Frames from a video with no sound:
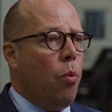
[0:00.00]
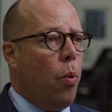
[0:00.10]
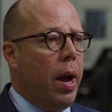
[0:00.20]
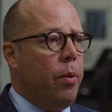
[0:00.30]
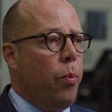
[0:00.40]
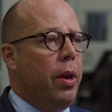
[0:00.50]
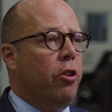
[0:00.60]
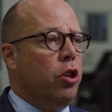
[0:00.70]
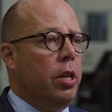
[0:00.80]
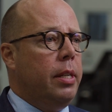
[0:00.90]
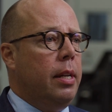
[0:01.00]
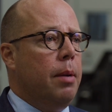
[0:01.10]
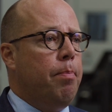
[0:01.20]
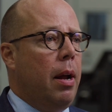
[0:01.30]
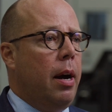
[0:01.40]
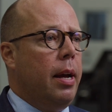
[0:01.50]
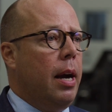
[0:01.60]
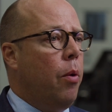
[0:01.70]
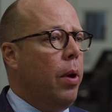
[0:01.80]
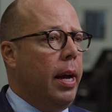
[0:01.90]
when we jointly apply
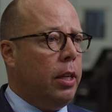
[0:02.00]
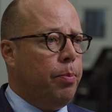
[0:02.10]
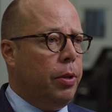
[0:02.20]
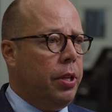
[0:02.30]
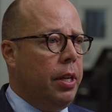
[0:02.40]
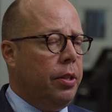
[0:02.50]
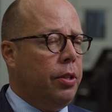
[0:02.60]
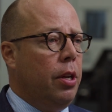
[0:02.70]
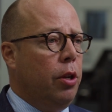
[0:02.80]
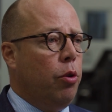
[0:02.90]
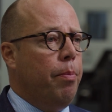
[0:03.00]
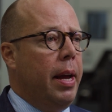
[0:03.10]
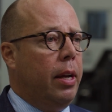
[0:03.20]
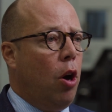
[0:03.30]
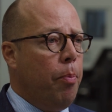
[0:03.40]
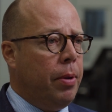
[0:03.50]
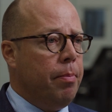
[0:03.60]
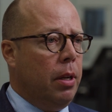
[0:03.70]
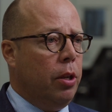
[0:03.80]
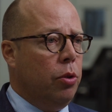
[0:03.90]
our expertise to make
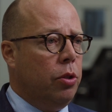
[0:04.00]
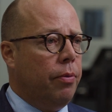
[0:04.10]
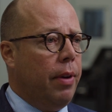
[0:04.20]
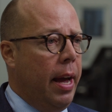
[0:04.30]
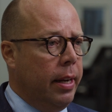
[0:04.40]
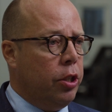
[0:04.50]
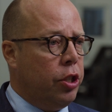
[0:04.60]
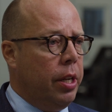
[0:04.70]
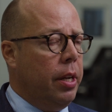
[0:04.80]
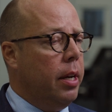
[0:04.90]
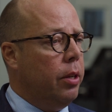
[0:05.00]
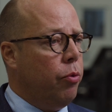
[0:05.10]
optimal use of energy and